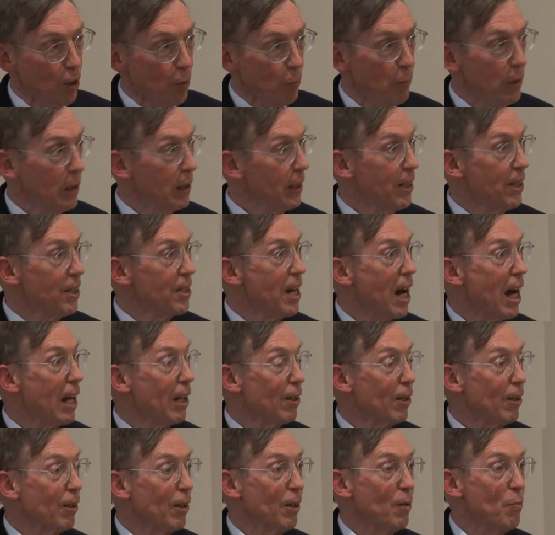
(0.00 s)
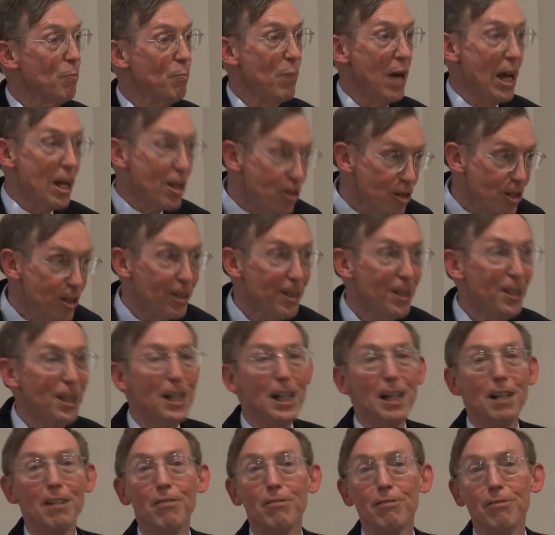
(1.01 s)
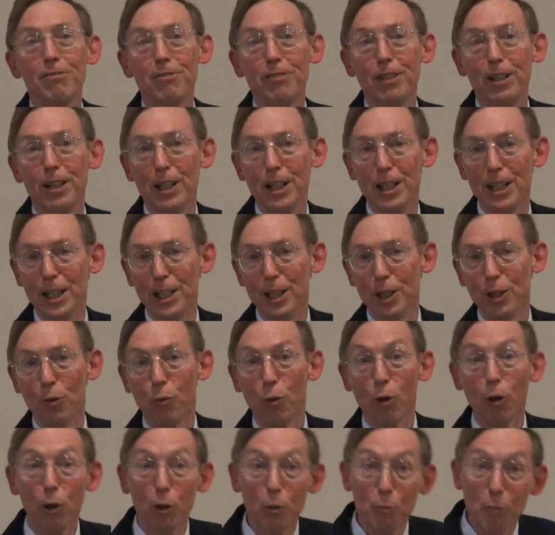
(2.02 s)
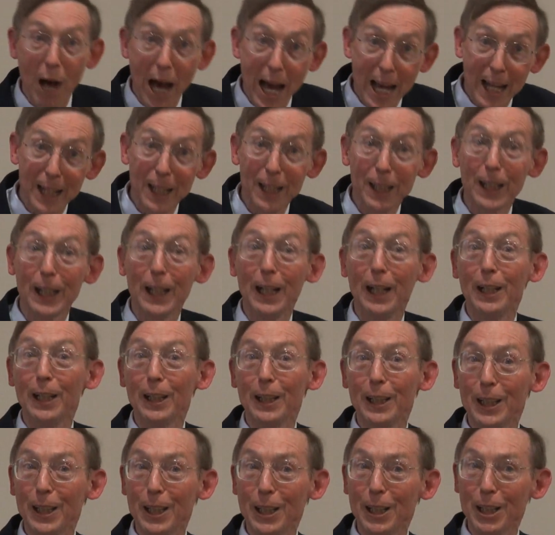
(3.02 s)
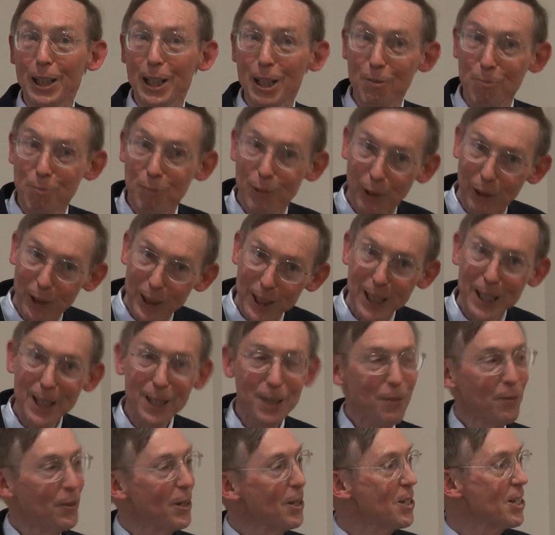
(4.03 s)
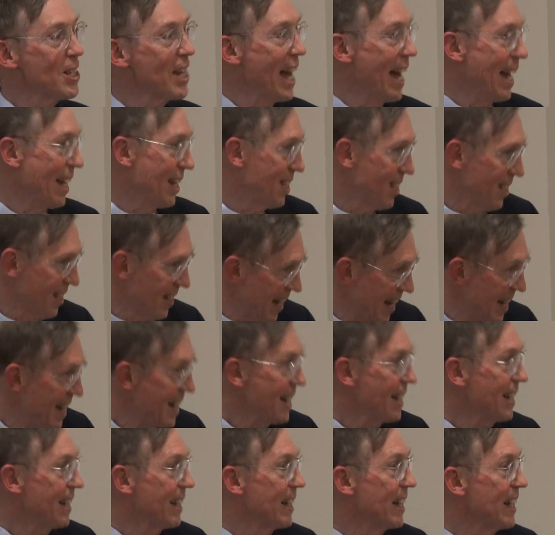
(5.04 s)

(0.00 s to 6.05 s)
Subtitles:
$1 million pension of a World Bank employee was at stake,